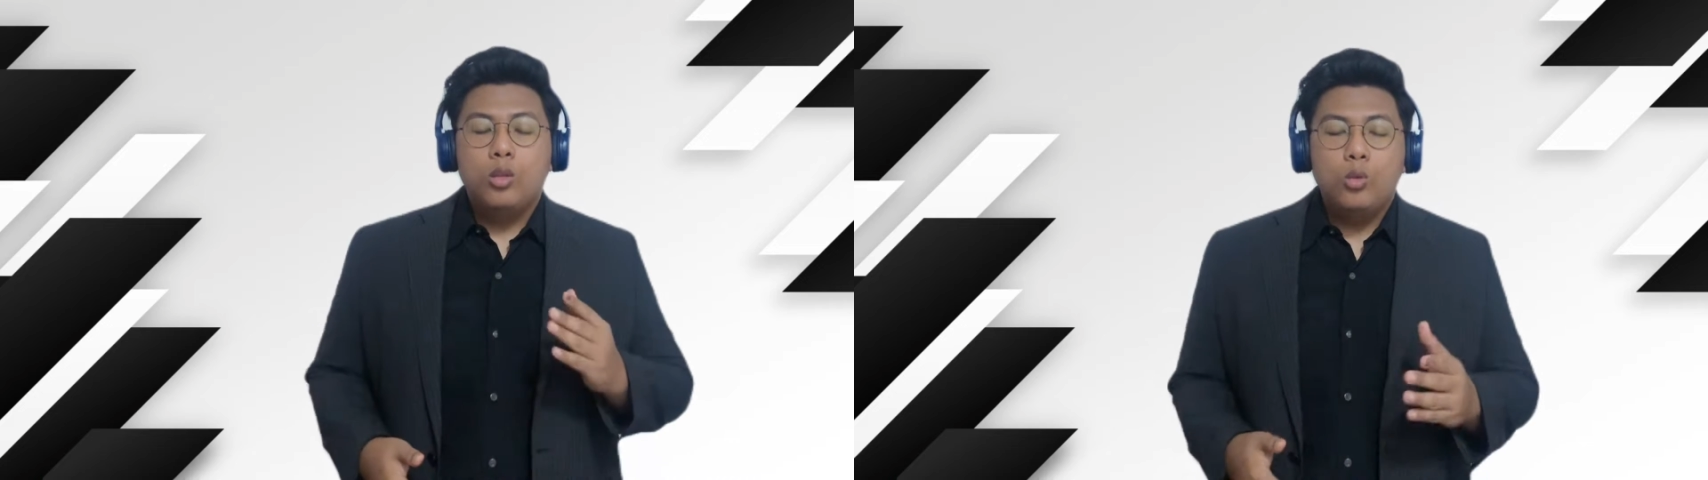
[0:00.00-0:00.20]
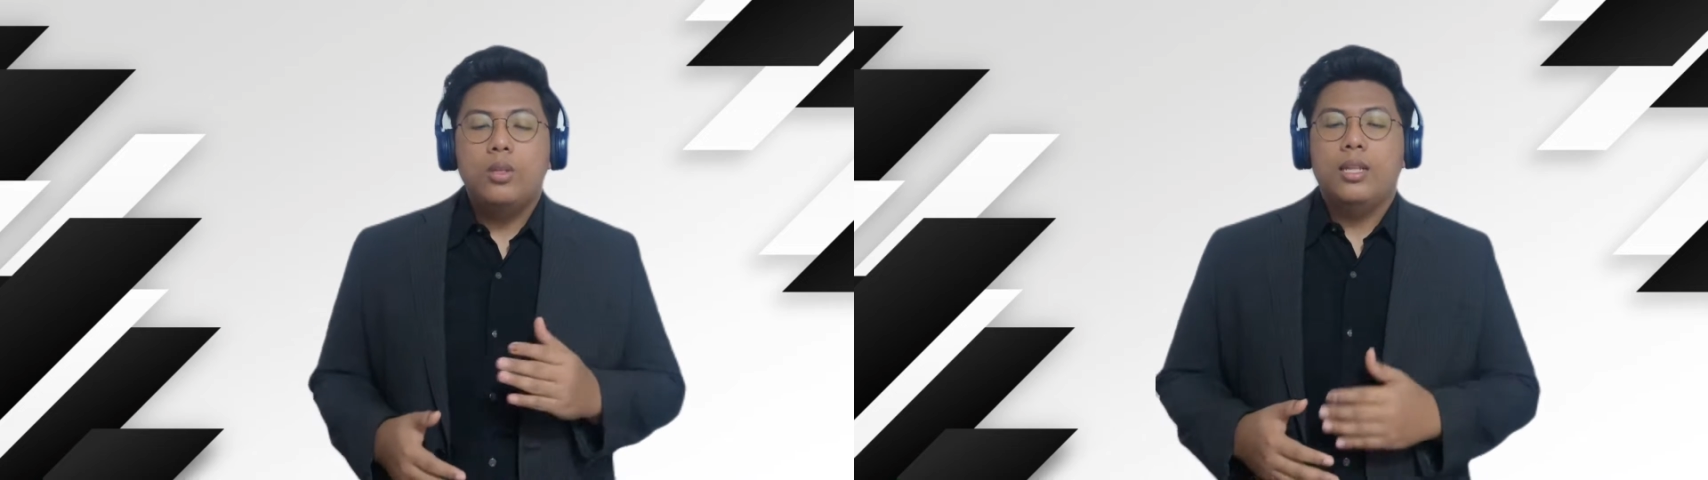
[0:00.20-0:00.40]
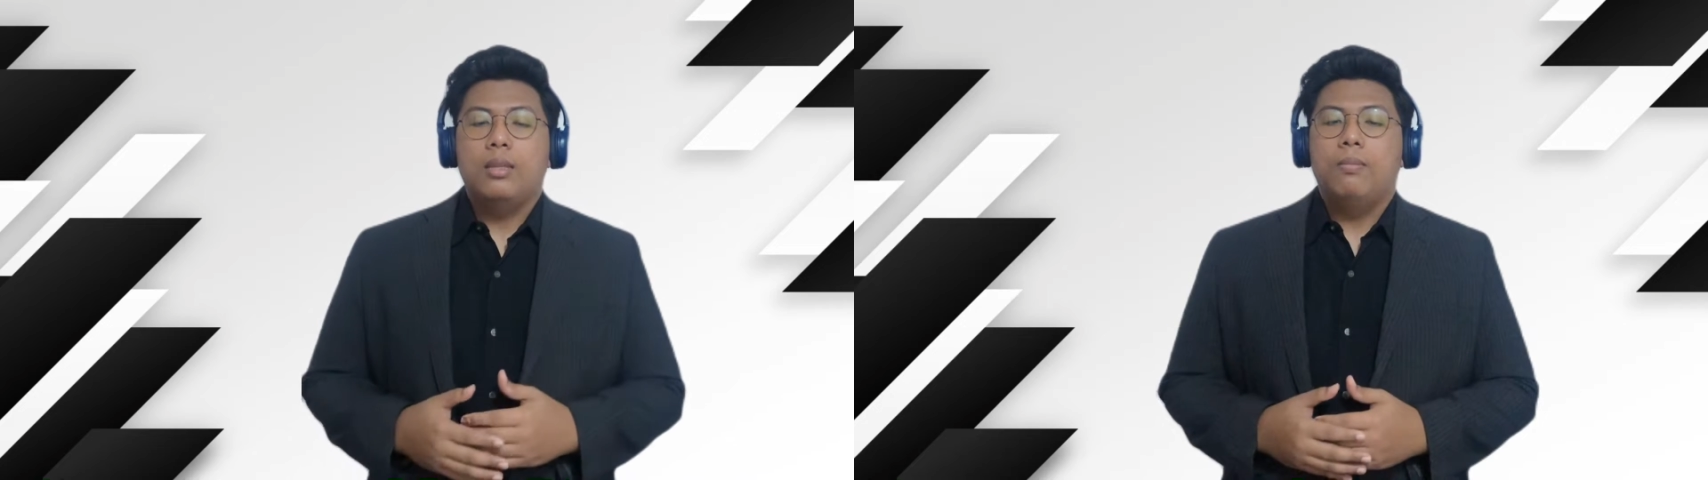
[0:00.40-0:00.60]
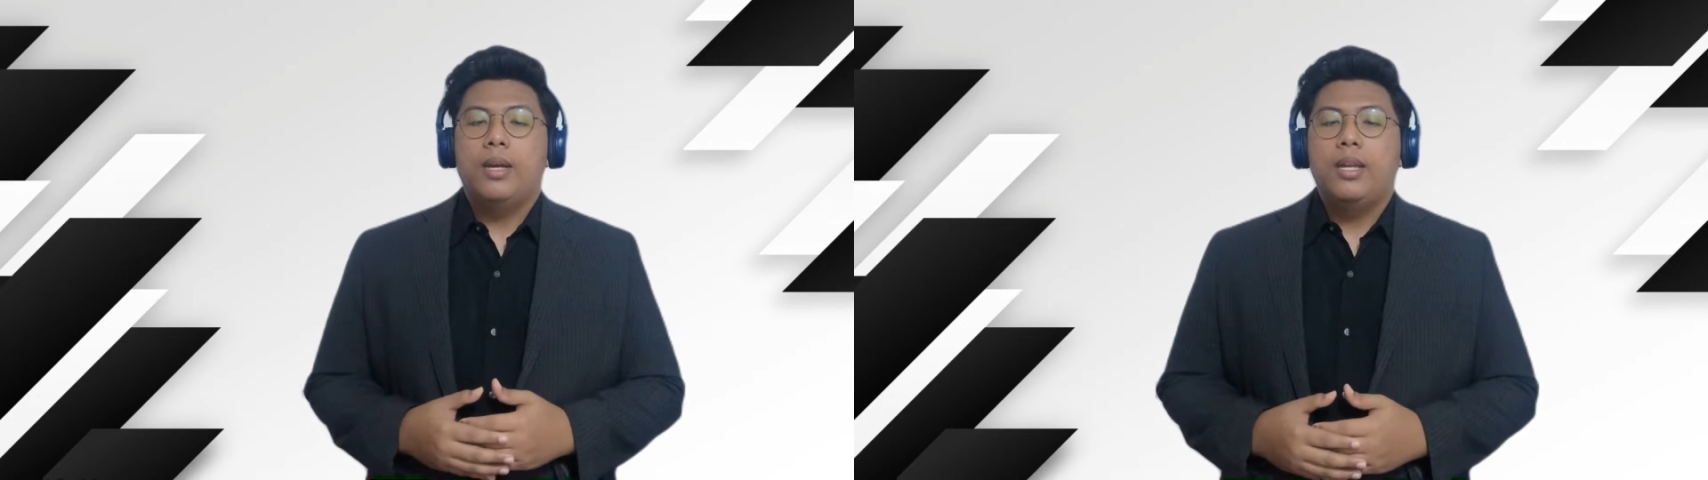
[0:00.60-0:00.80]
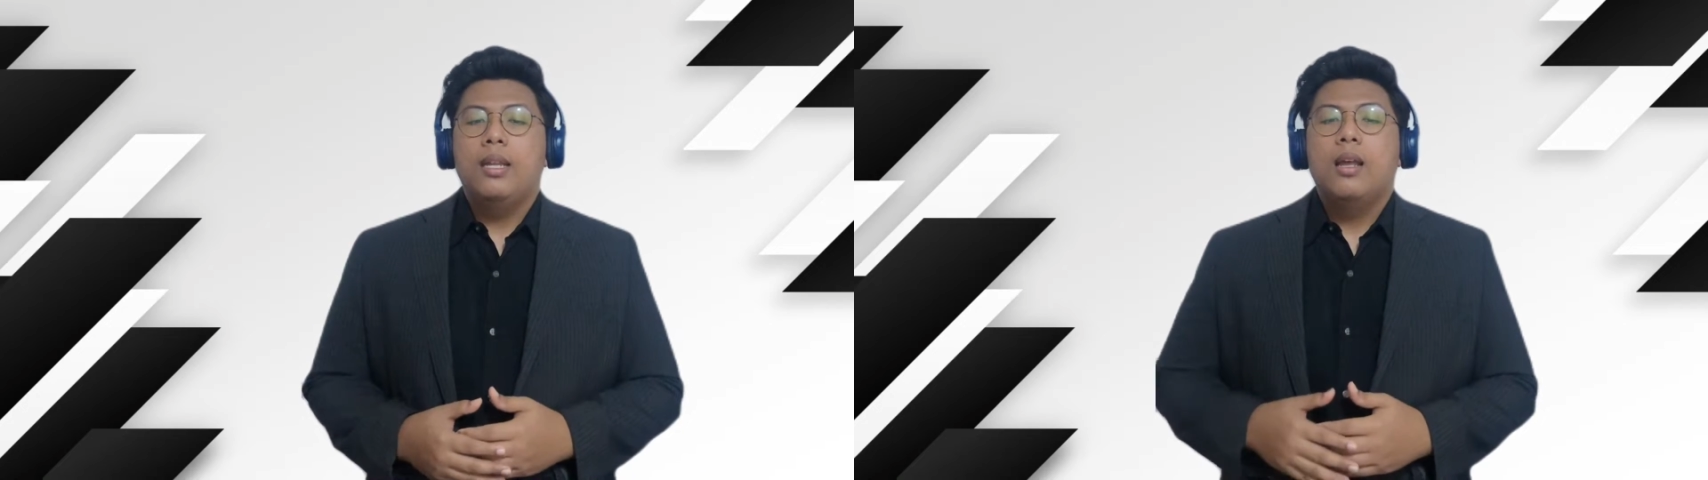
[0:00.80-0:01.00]
to
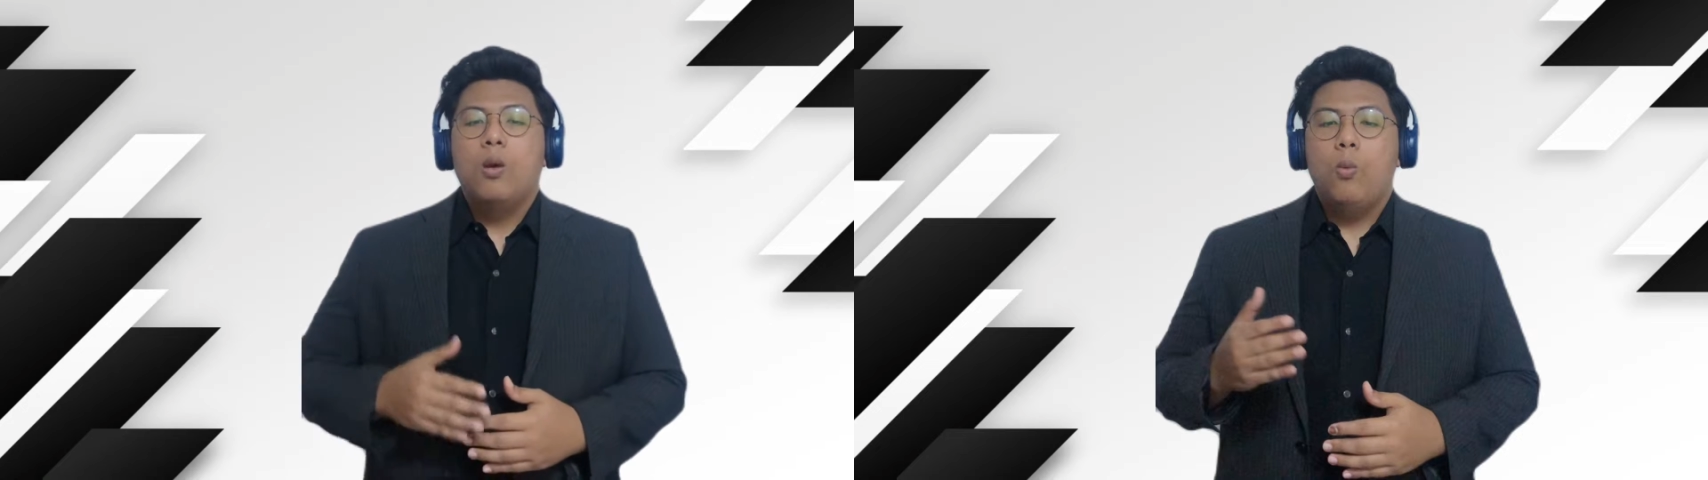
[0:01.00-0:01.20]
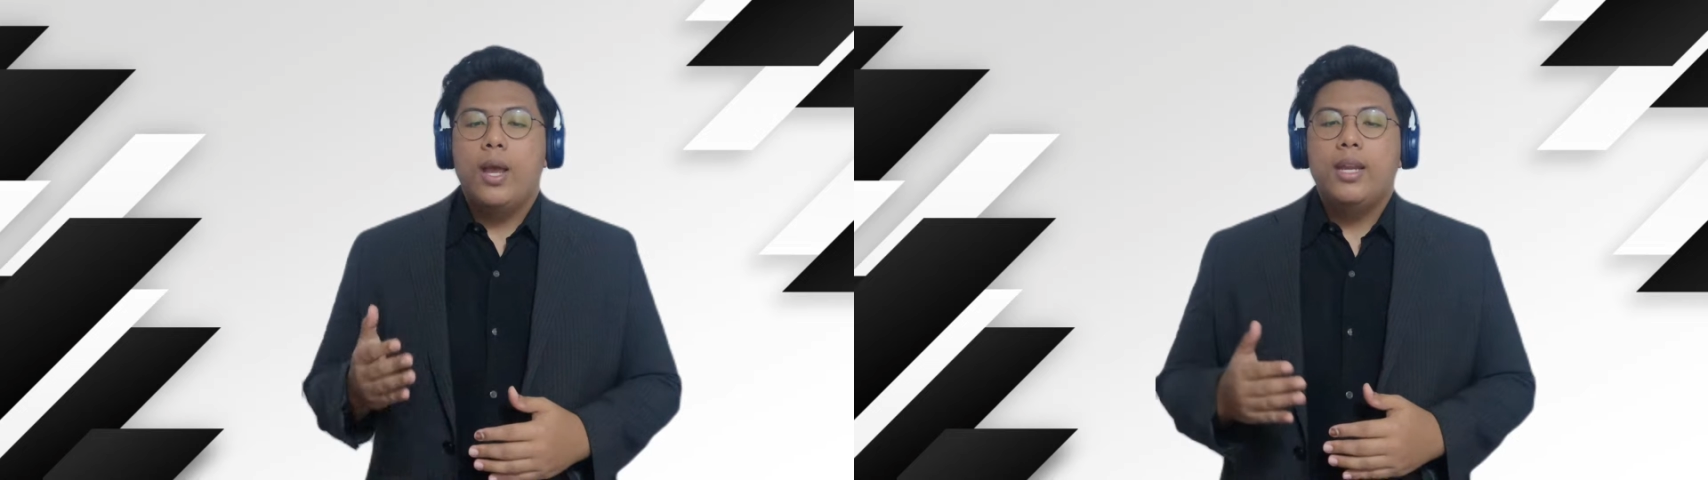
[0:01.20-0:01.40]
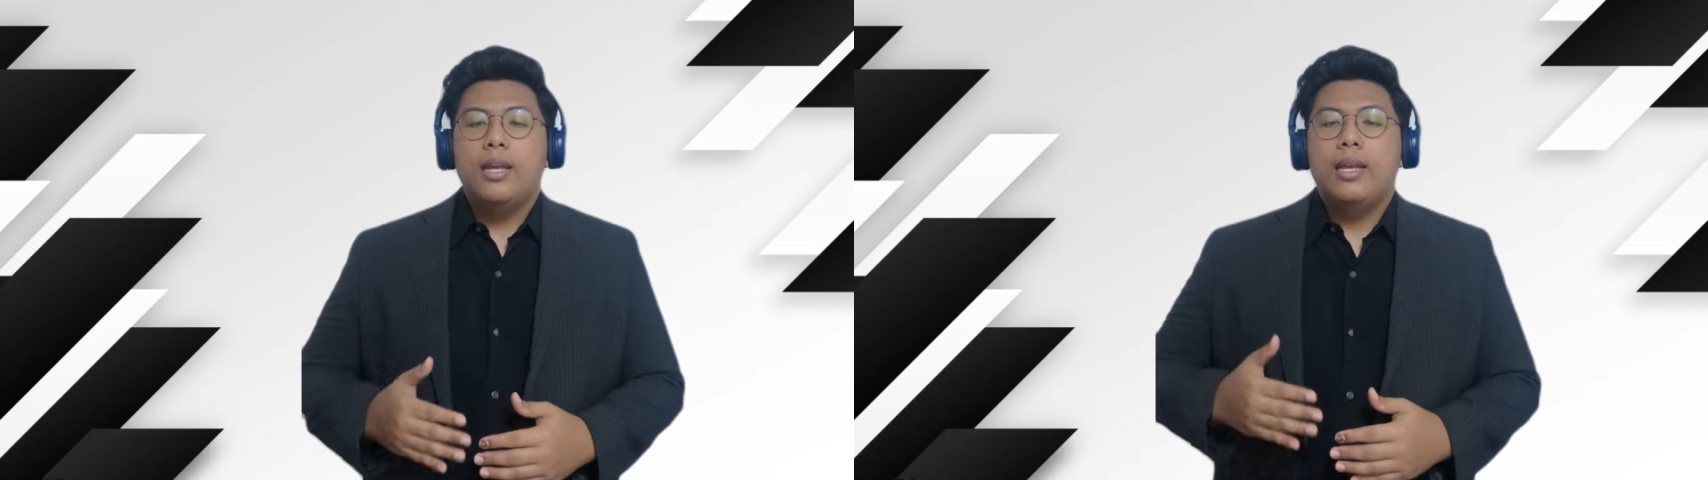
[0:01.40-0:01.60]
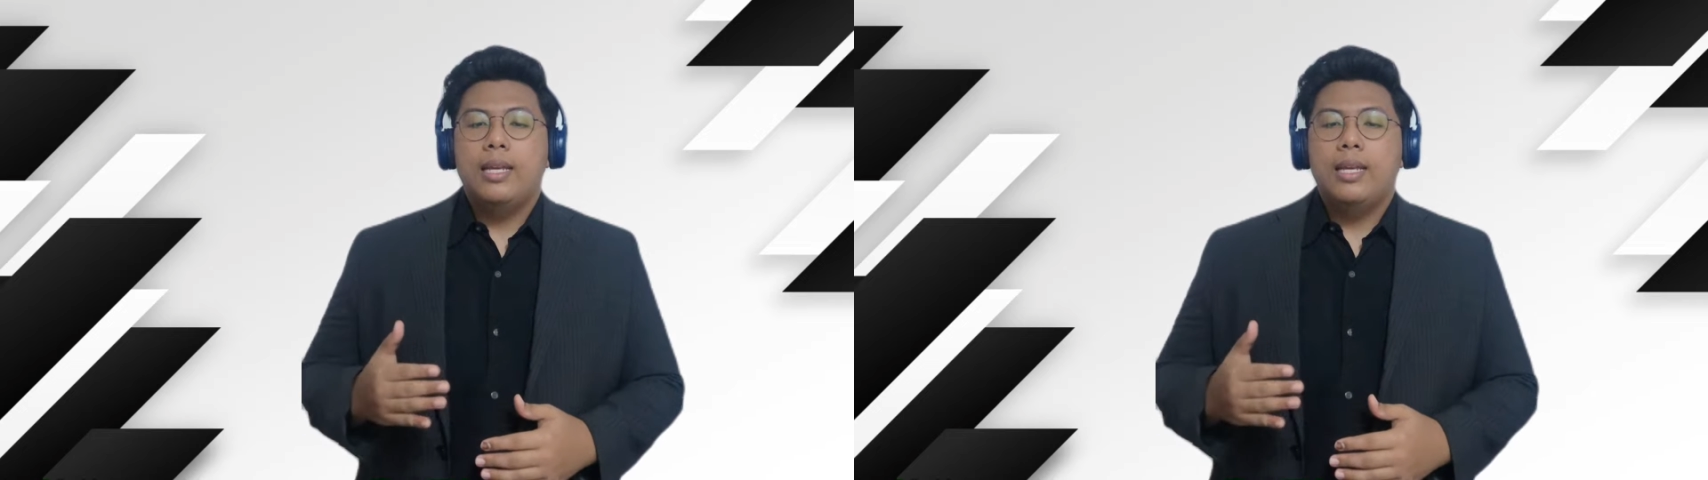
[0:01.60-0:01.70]
determine whether it